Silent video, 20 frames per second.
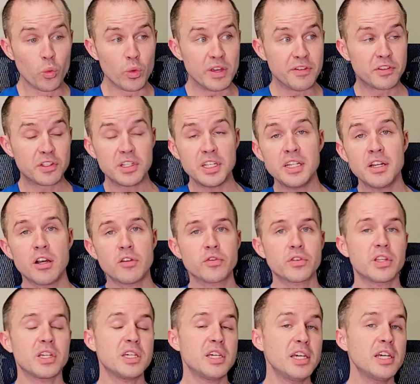We've seen
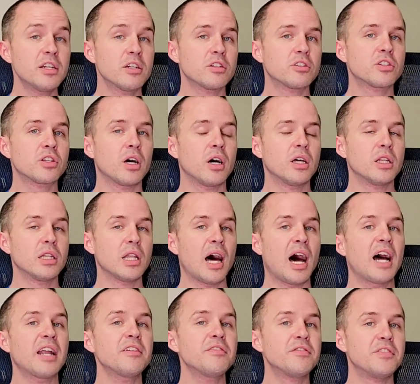over the years a
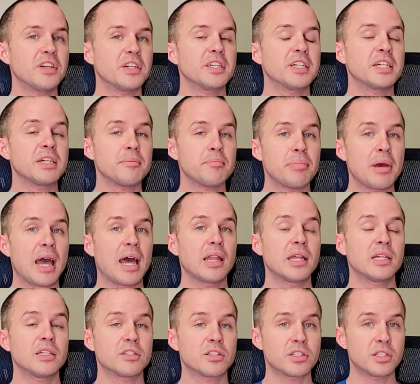lot of very
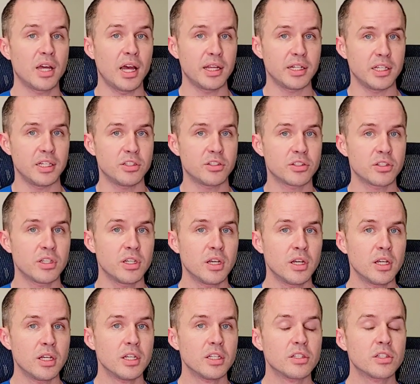compelling studies
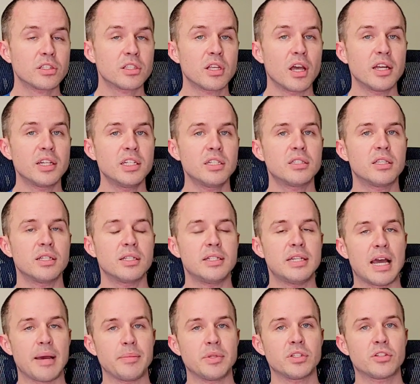studies
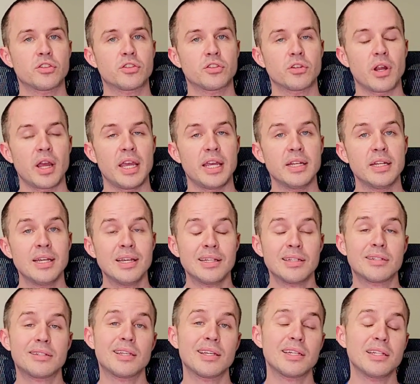that demonstrate
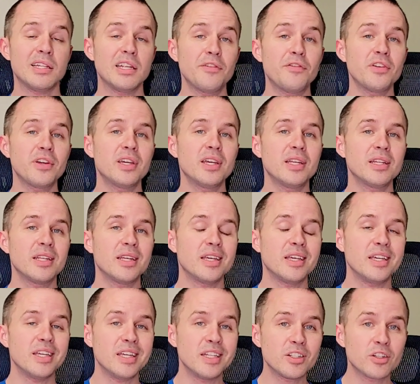significant
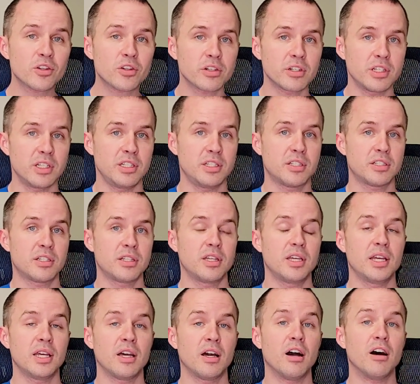
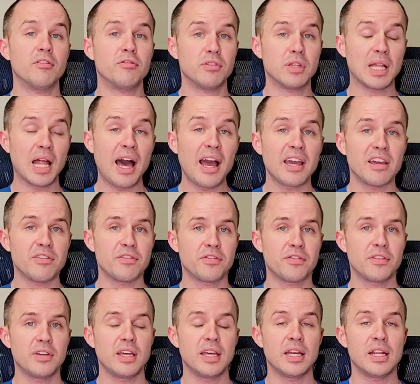increase uh, of
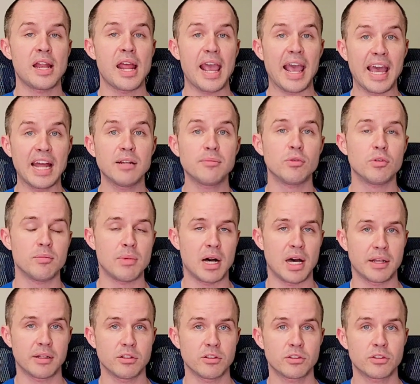life in animal
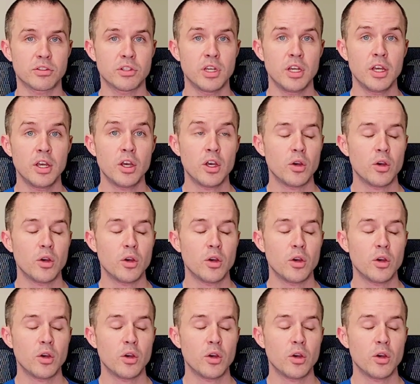models.